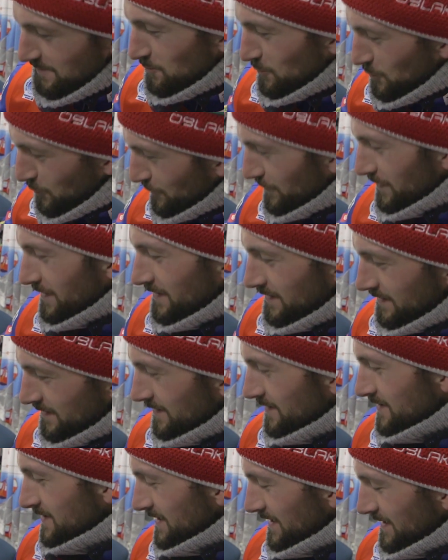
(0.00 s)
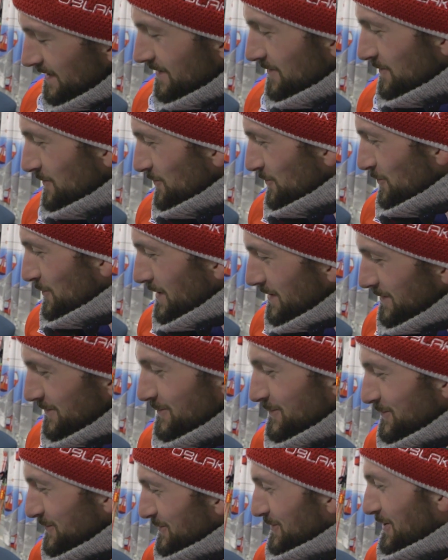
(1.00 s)
moving, and I said, "Why
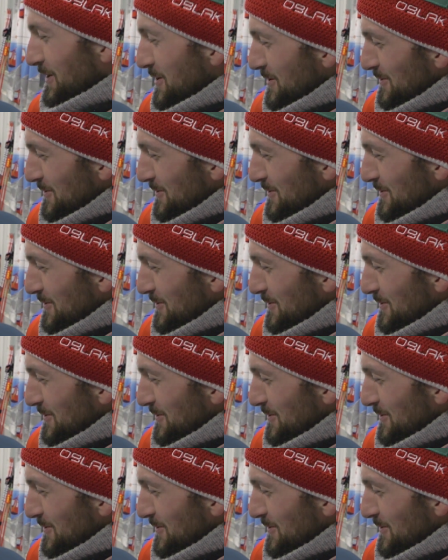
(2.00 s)
don't you go